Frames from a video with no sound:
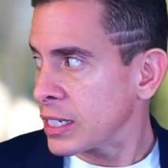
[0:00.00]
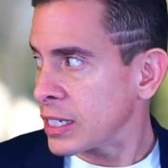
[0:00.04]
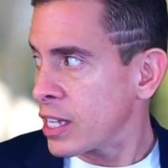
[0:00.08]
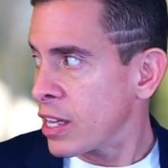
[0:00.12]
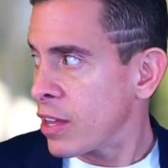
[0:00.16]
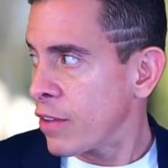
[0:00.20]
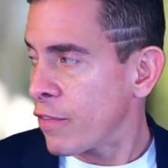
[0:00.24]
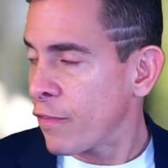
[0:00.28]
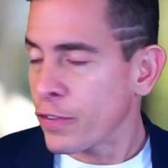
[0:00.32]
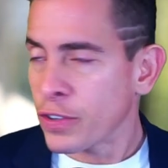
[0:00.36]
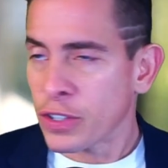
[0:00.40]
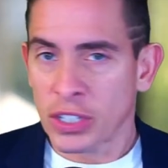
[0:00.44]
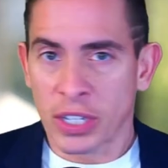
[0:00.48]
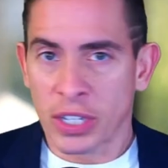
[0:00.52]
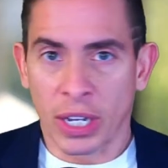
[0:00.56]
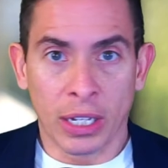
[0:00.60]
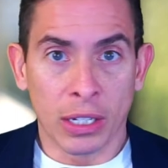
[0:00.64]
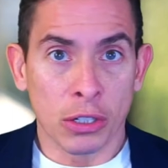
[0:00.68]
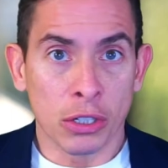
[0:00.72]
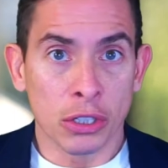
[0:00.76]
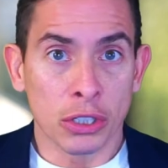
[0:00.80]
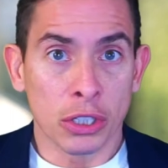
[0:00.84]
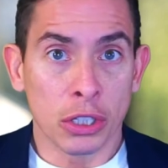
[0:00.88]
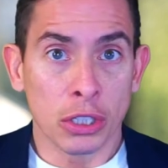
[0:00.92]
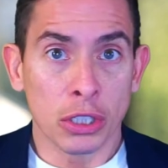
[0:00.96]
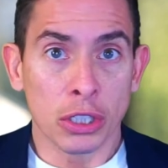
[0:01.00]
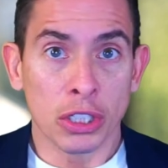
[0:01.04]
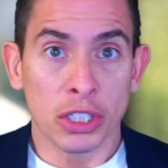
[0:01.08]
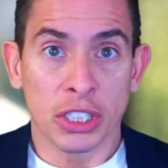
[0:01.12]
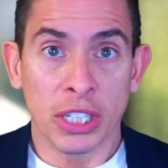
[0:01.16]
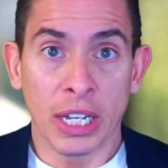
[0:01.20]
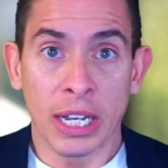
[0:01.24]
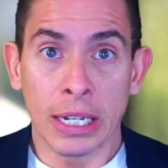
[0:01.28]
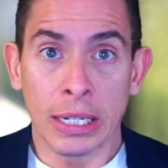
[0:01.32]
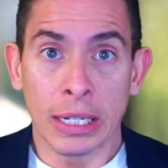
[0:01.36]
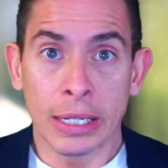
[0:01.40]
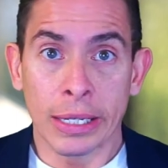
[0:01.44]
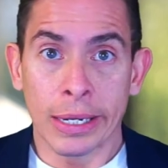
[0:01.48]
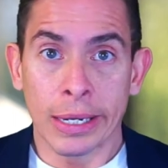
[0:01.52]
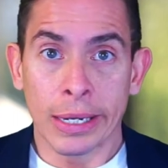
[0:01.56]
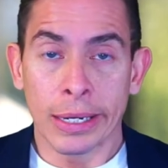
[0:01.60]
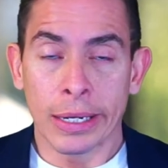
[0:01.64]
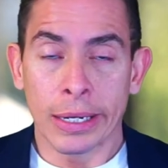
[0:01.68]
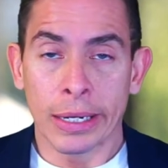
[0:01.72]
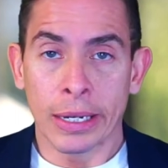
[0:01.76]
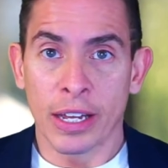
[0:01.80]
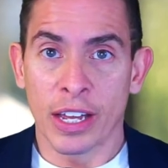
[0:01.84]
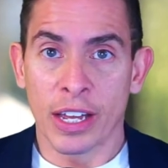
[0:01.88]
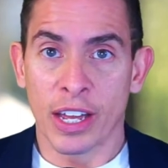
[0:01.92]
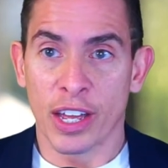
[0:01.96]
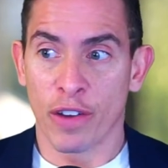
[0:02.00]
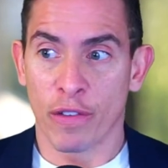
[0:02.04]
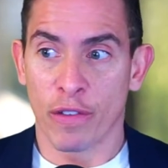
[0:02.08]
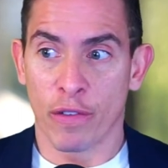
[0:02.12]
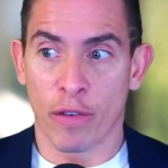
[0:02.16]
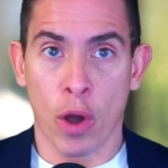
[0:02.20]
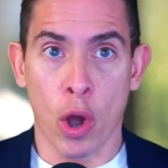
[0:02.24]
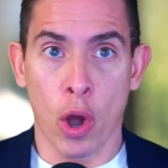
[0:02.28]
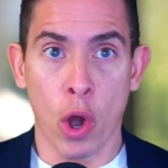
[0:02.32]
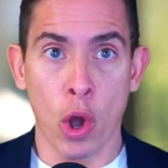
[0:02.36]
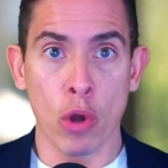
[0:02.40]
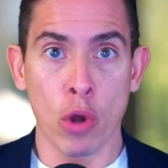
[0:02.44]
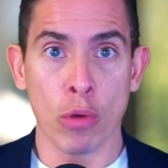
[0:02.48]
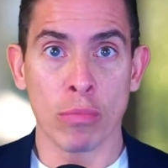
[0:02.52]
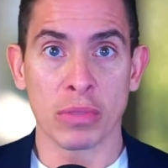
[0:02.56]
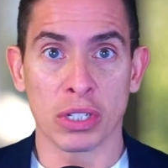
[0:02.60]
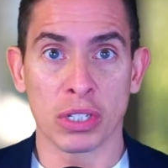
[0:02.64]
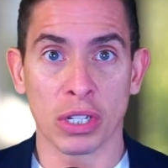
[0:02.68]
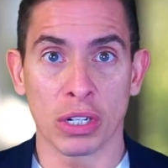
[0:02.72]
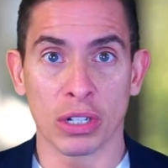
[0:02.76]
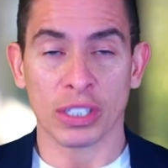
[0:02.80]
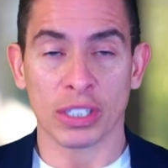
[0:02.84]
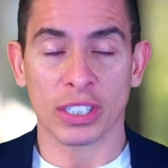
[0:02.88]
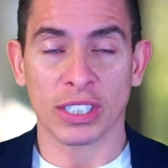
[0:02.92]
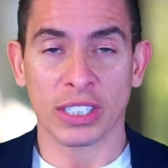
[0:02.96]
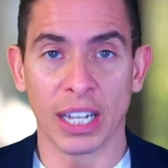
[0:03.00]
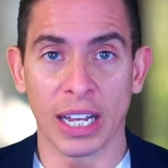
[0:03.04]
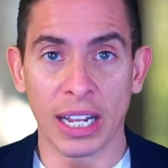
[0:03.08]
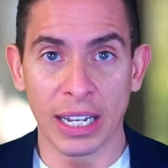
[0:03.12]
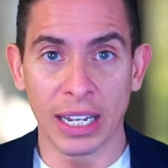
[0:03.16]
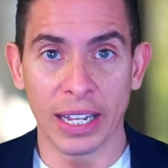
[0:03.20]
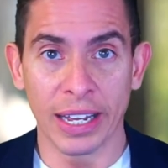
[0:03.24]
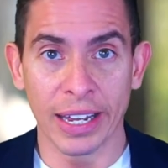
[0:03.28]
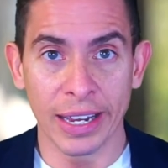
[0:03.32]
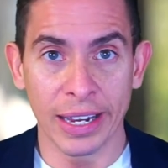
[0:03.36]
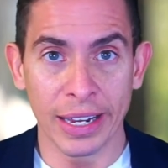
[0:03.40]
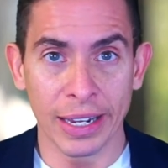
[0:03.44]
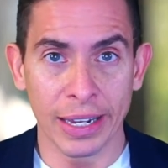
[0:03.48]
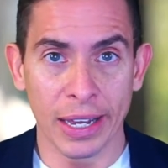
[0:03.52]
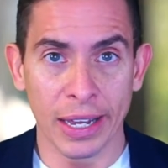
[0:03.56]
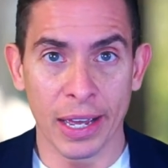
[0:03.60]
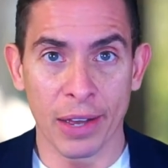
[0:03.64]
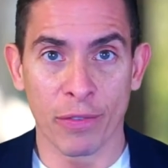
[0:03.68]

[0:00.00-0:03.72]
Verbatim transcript: if sellers are selling, if homes are selling,